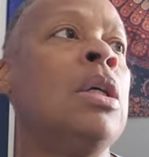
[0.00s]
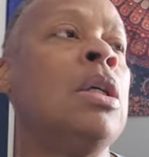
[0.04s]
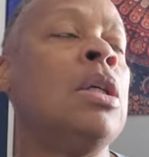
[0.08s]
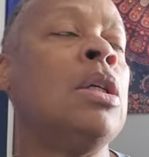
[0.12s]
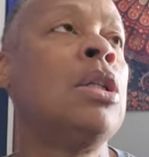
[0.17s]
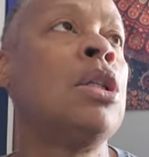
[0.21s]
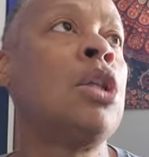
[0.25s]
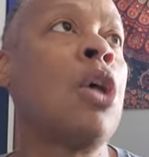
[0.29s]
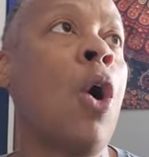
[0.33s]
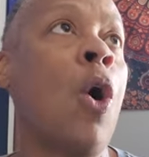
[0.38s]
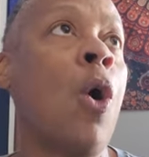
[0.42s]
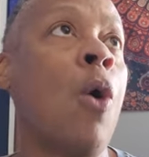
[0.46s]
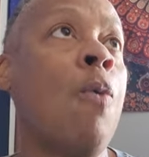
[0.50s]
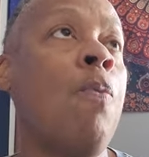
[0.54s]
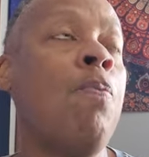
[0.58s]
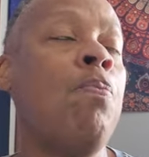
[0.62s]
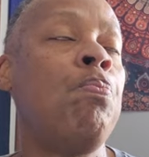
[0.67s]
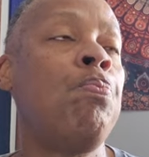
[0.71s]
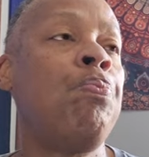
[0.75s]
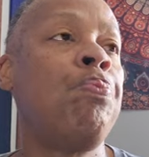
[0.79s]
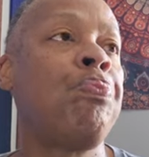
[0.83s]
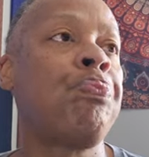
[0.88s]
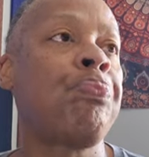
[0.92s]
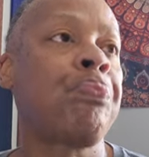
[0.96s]
So,
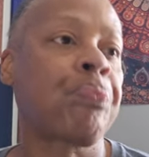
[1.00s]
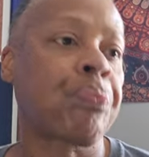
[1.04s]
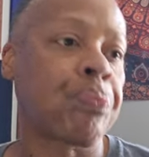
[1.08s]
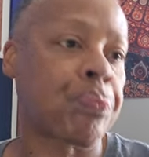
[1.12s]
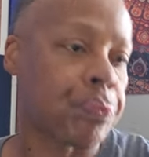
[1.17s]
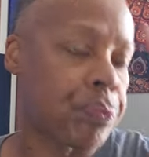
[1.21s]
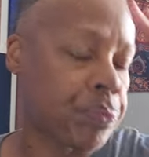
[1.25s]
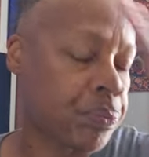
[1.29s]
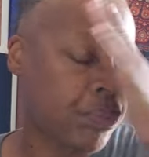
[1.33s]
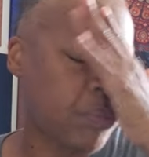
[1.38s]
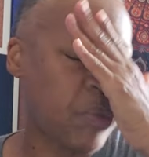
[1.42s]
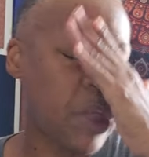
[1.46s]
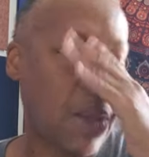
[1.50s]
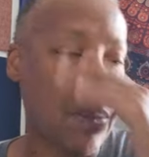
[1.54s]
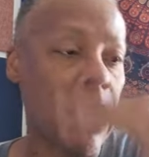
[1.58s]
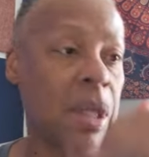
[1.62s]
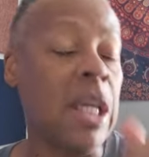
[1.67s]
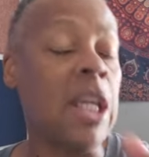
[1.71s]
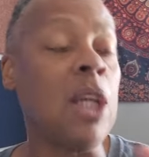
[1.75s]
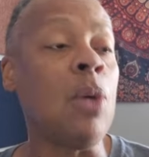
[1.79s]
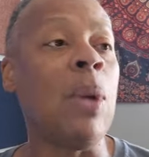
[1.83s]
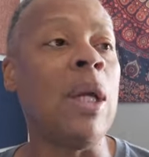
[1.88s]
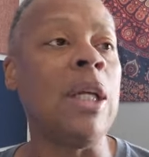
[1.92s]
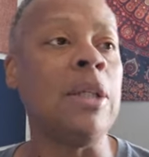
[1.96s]
but
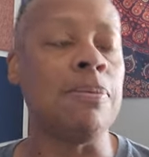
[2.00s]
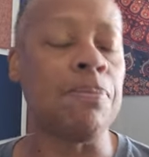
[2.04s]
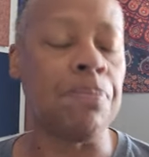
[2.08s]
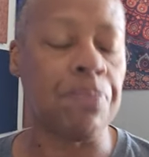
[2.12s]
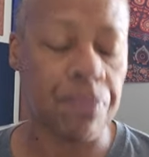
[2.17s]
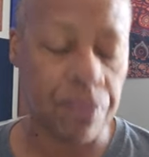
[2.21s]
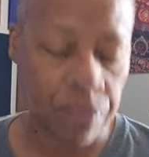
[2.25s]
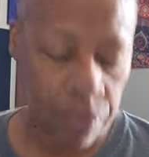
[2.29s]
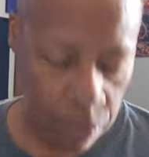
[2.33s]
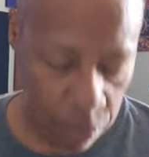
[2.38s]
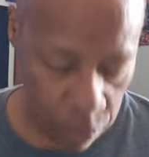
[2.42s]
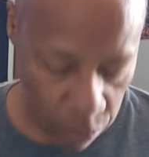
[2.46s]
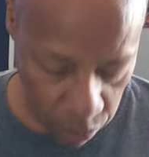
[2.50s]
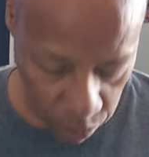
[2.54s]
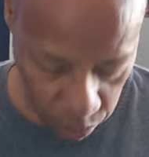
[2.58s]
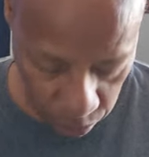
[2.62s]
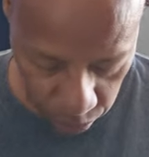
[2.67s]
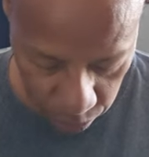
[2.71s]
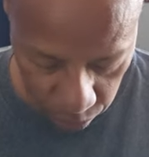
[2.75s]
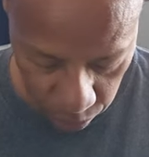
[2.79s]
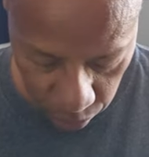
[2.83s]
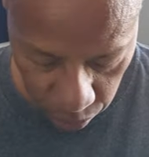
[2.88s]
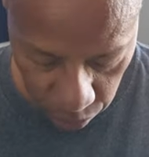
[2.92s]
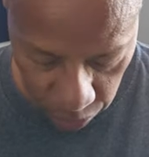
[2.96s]
anyway,
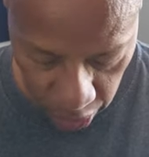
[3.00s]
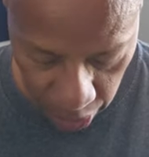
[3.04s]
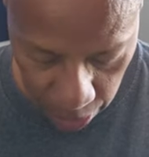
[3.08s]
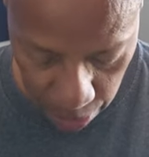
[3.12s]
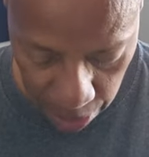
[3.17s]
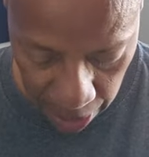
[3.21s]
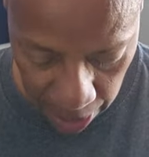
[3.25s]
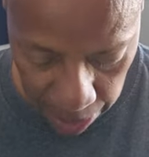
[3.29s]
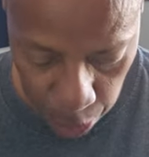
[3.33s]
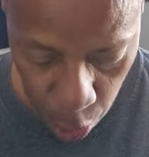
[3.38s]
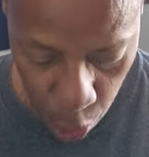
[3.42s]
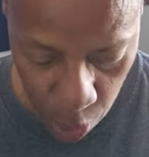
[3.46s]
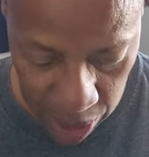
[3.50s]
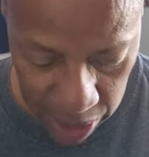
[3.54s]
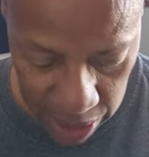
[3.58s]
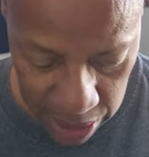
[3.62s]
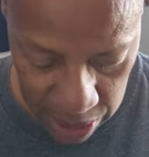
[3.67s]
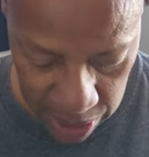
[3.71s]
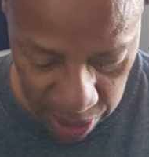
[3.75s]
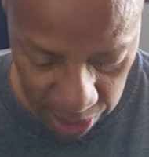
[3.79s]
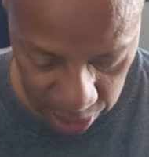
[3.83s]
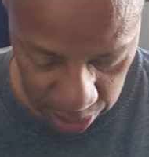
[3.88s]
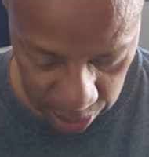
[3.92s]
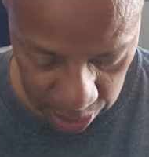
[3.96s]
my point
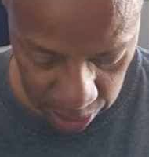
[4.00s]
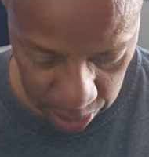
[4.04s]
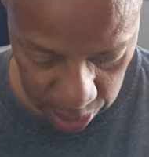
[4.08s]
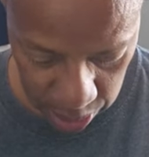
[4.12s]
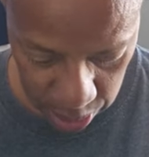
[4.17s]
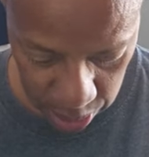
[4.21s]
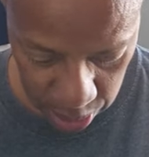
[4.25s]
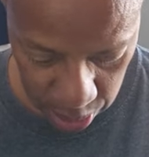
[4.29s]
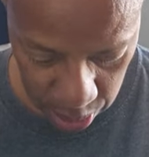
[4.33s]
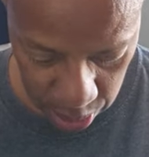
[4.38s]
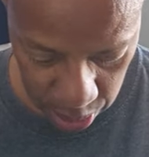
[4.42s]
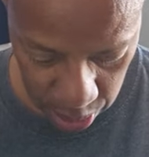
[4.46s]
is this.